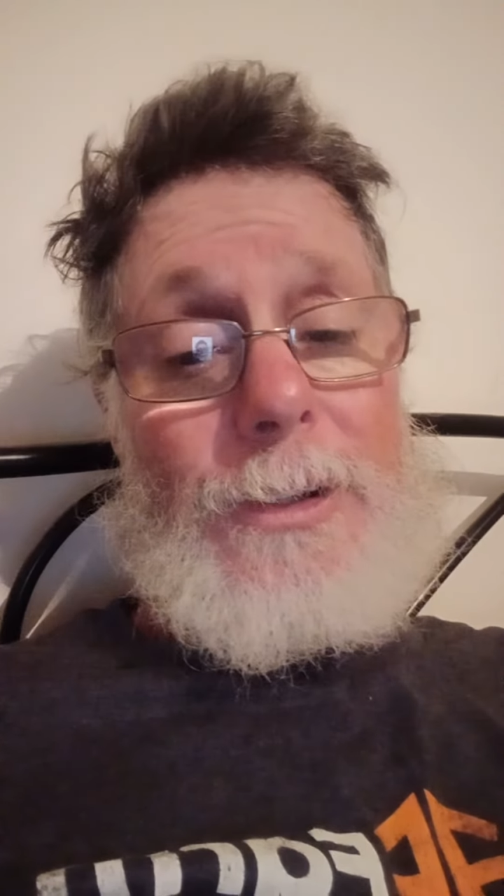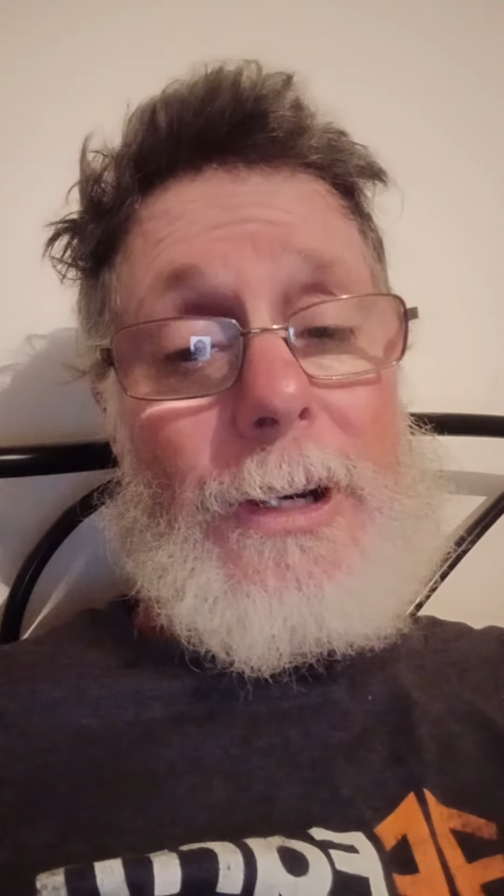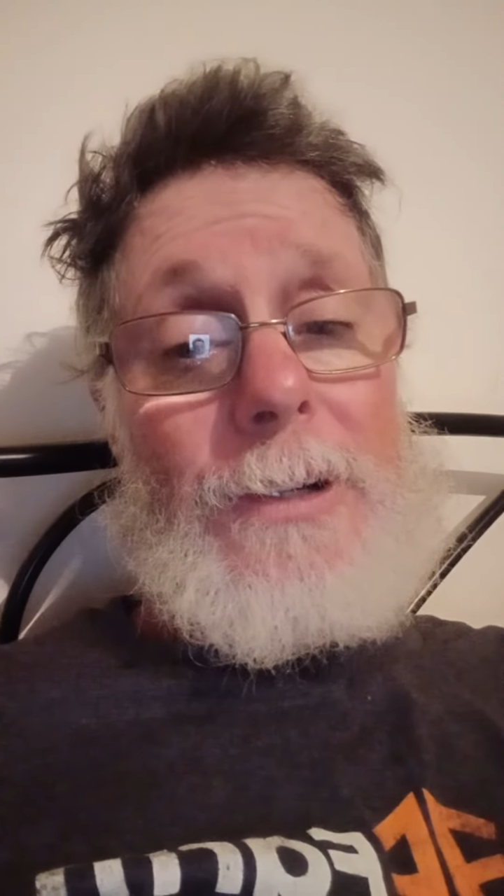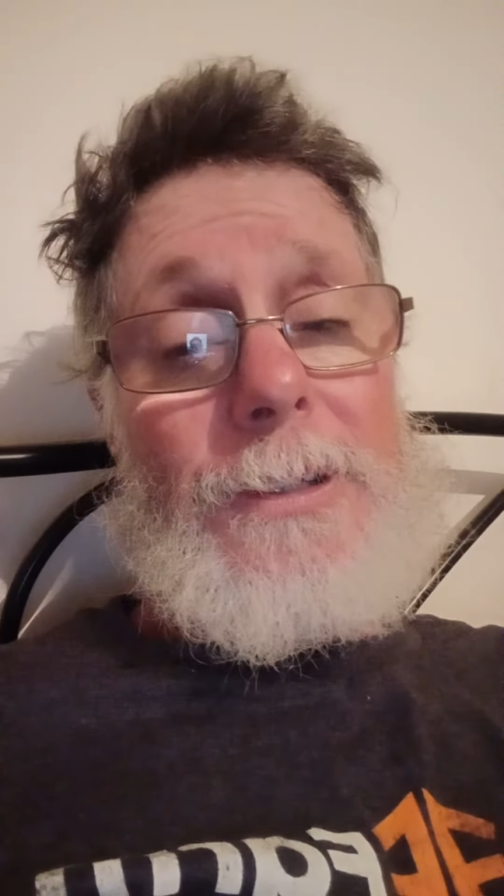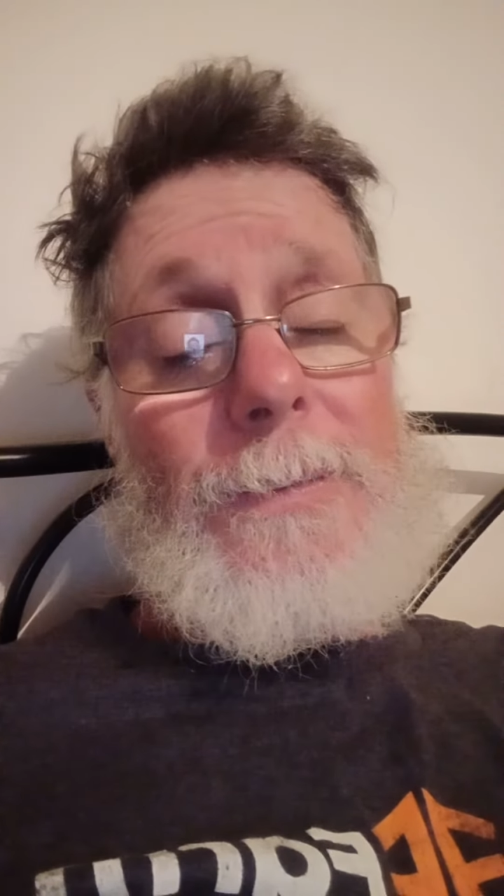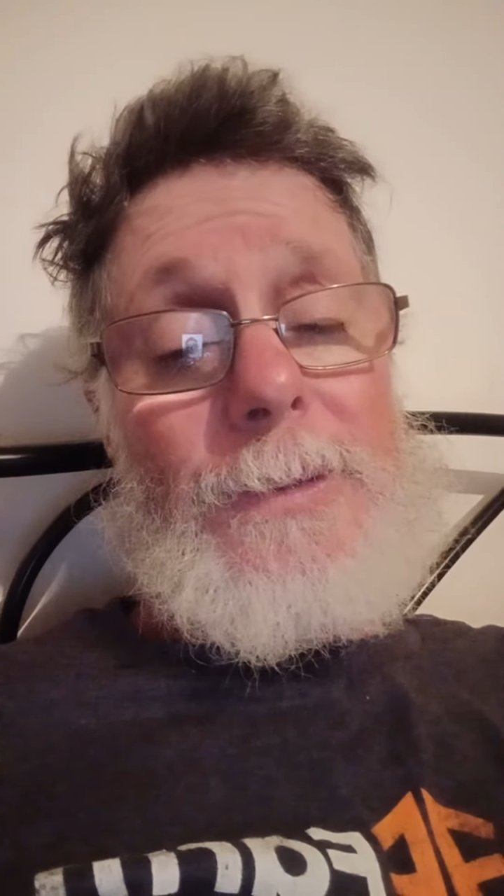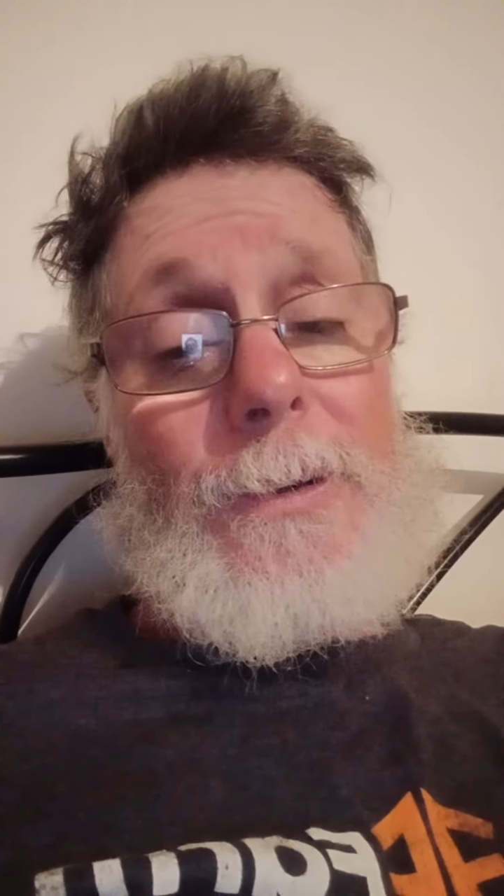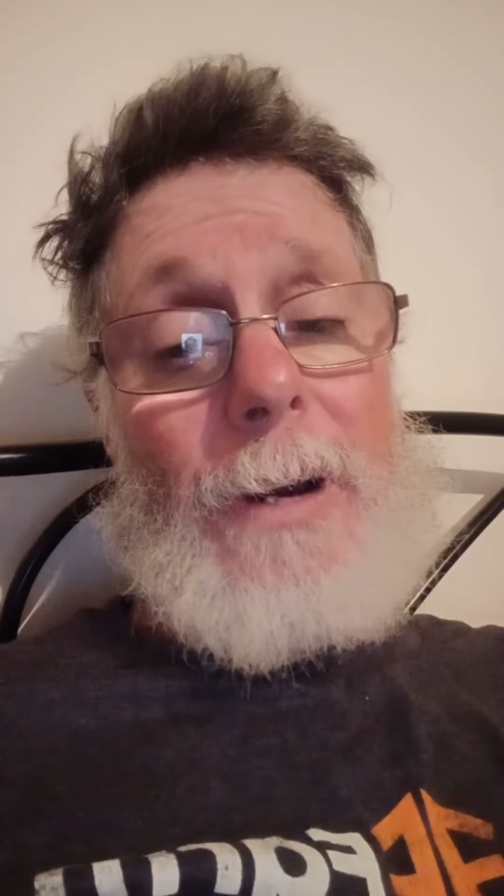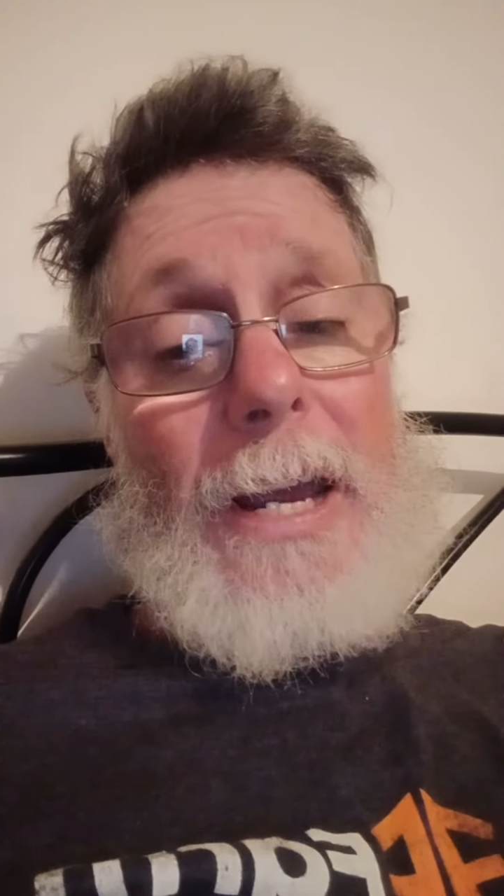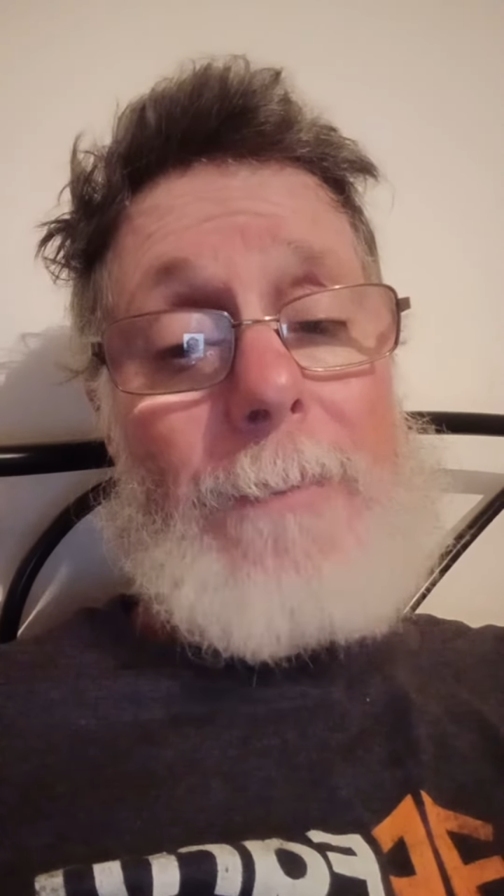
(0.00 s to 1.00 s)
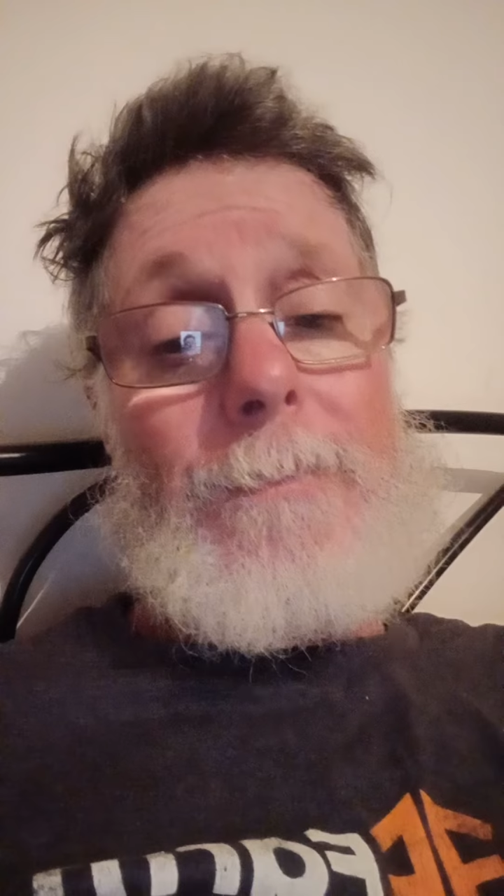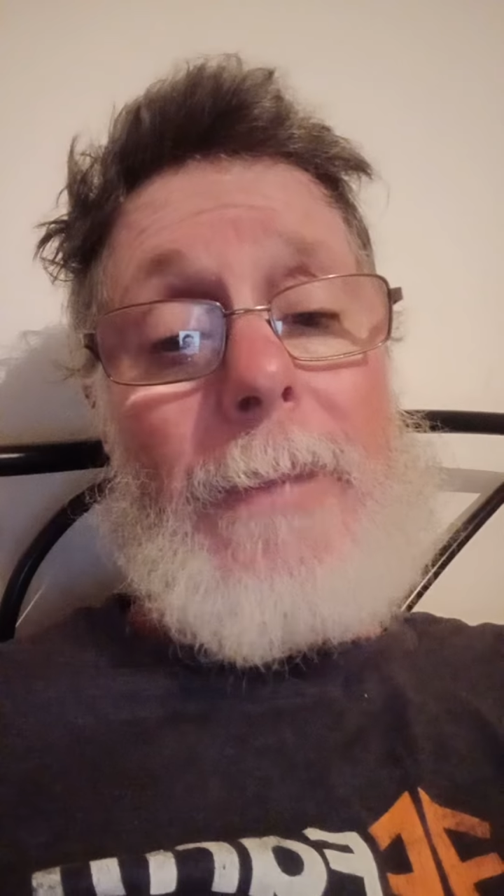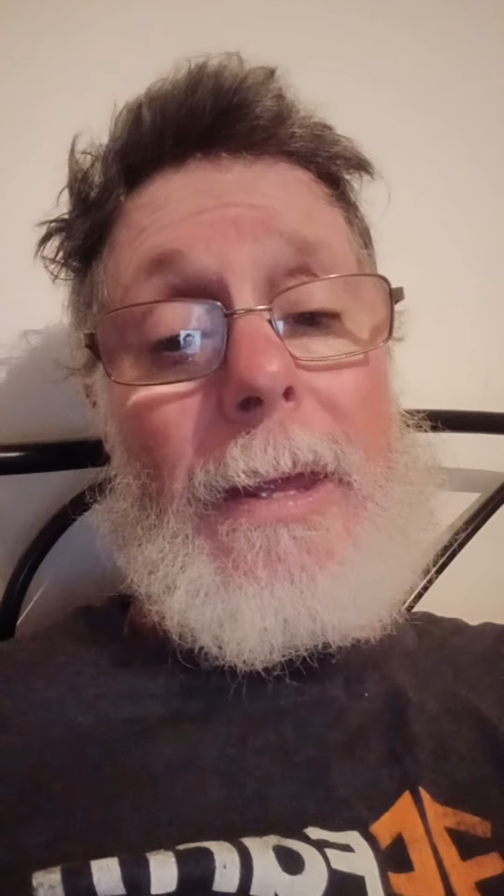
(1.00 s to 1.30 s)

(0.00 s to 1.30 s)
share, and subscribe.